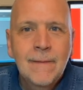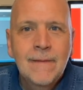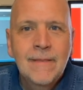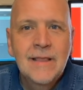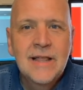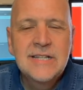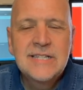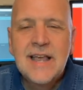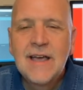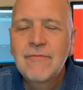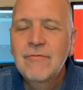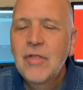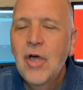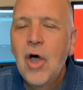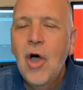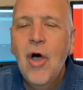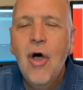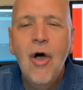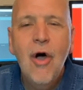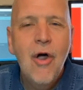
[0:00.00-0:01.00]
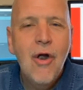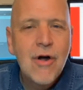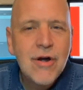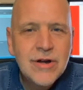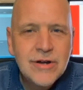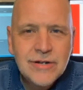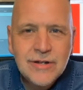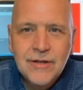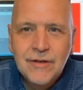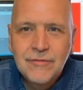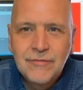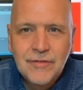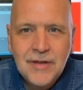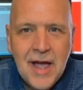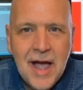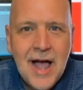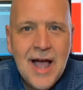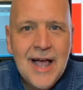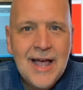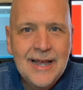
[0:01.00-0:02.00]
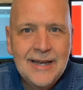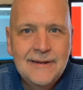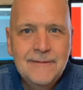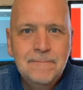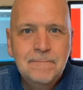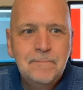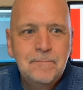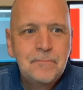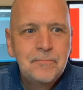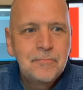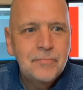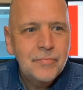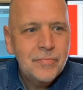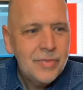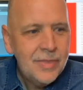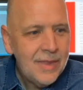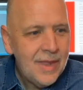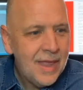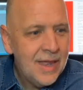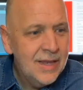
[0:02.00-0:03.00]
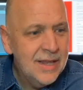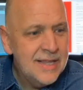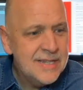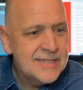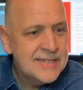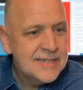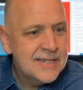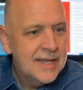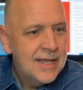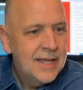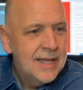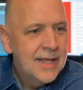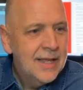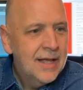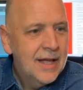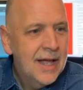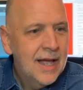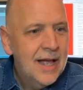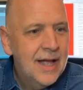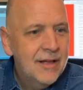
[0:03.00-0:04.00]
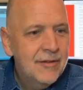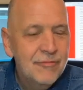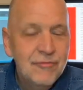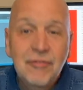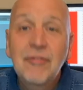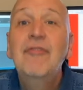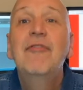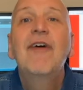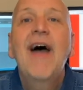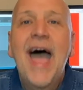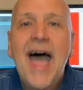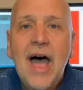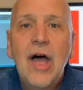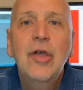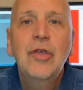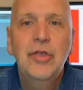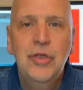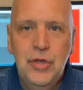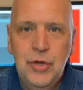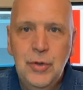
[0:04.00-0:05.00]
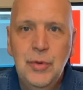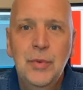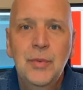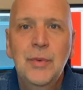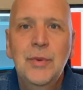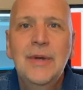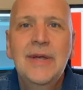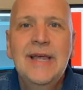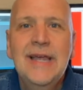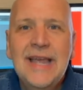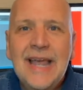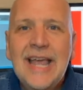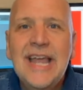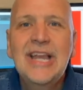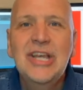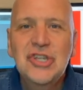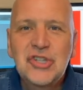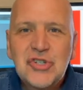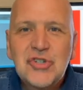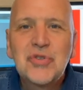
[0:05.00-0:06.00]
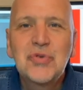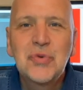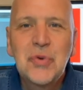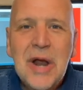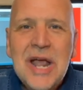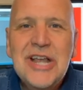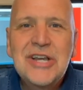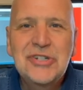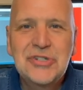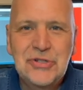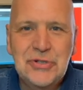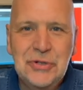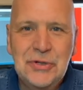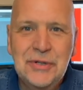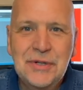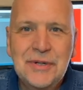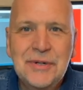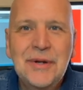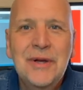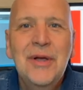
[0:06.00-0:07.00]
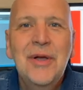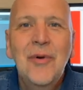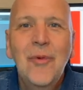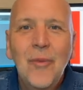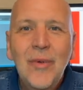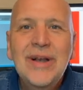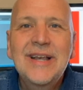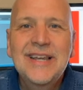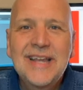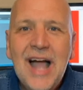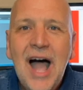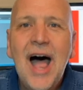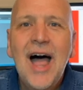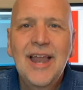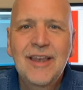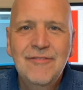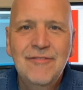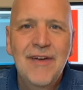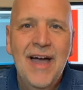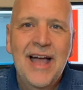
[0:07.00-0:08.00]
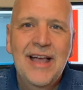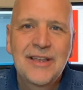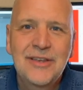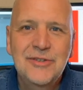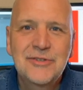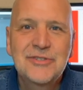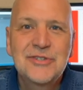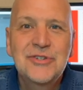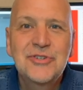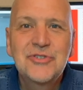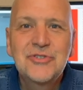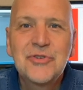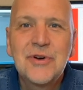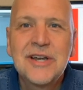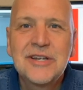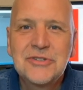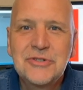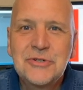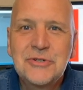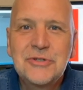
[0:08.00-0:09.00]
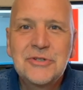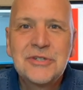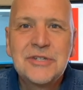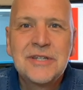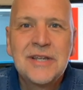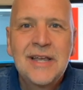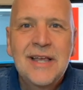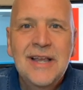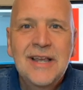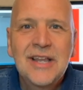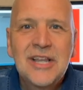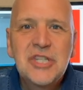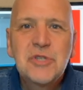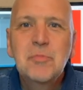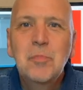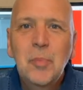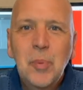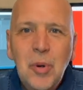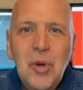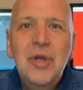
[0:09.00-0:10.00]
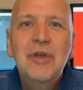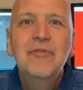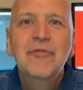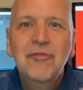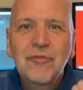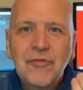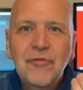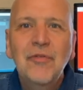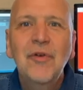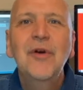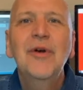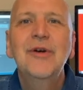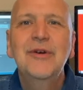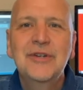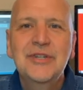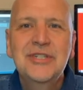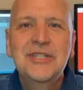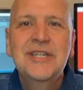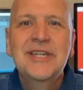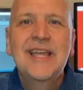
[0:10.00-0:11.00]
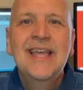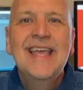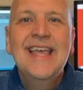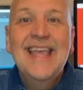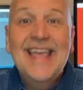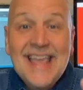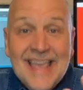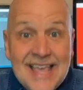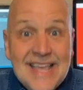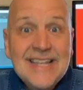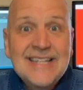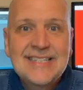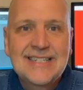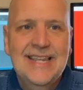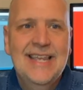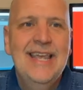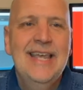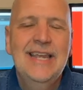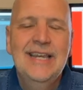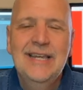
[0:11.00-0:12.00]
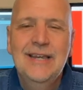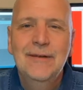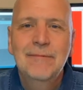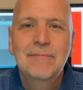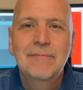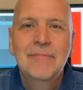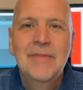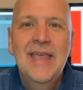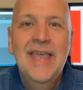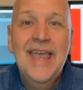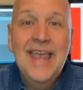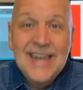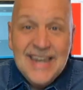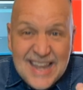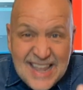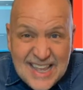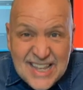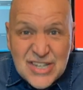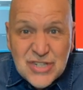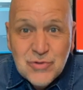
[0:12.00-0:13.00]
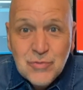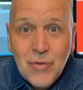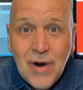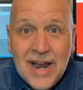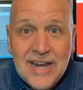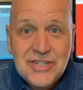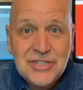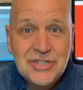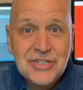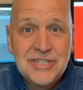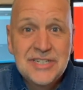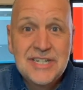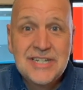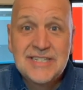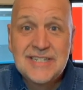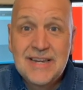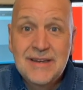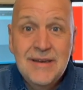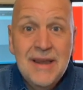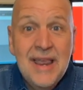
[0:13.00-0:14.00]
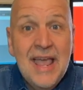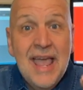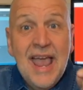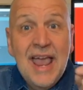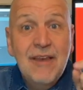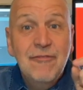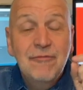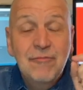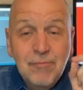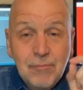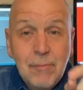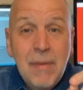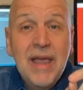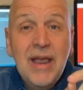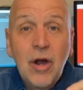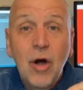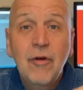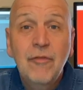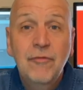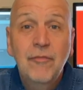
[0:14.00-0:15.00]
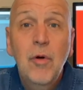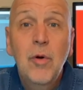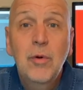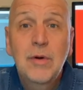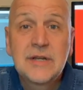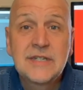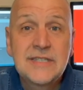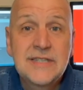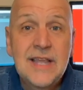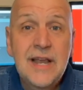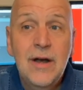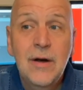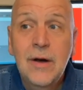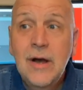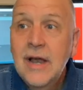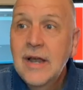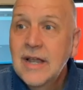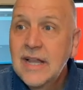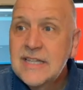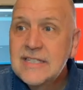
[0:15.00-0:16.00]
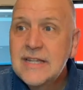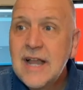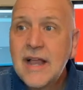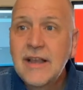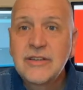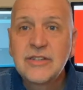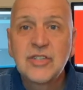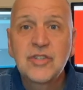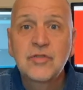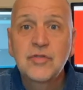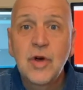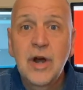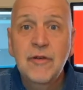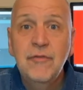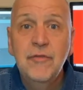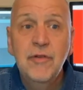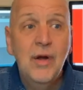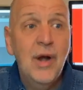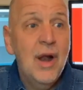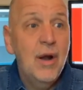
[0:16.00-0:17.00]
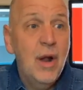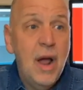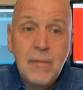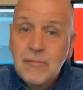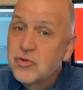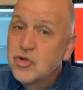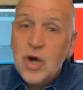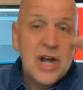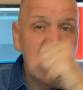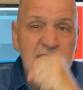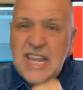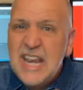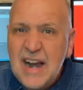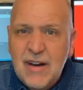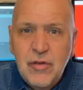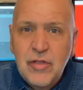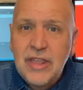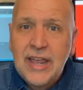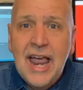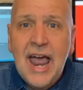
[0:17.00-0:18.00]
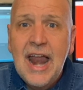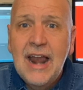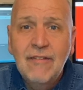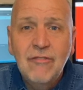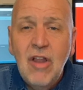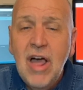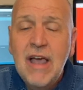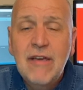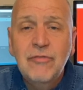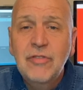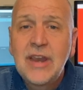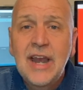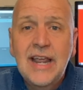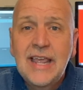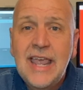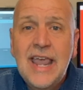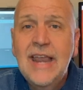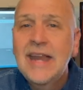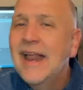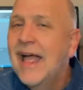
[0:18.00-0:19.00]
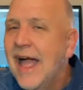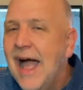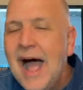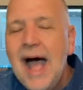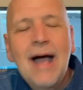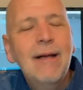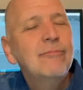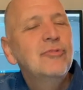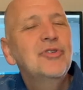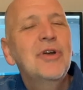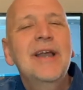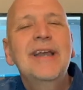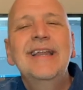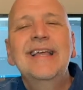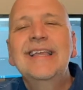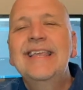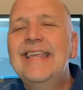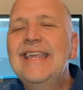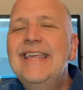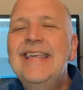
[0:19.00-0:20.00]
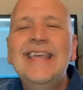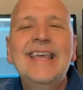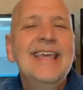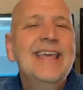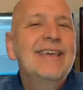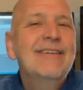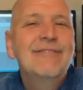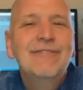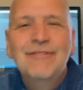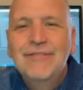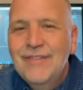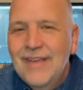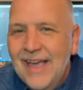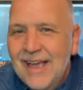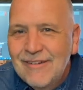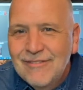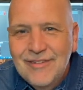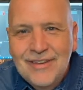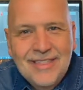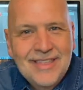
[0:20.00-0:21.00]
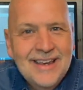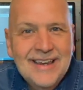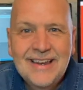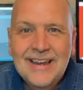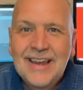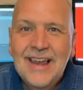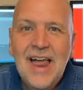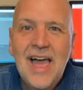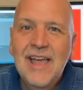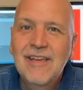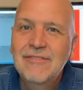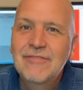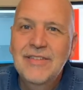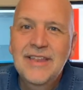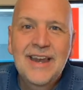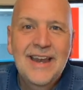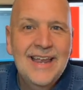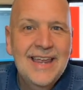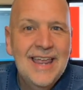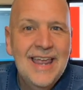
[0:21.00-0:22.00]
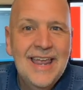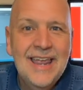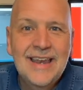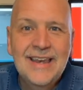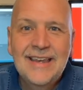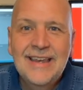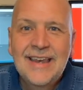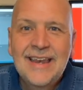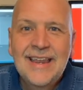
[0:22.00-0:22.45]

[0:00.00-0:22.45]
Let's have the heart of God. Let's value and treasure what God values and treasures. Let's put first his kingdom and his righteousness and make our focus there. Let's not try to figure out, I'm trying to get everything out of life that I can. I'm trying to give everything to life that I can.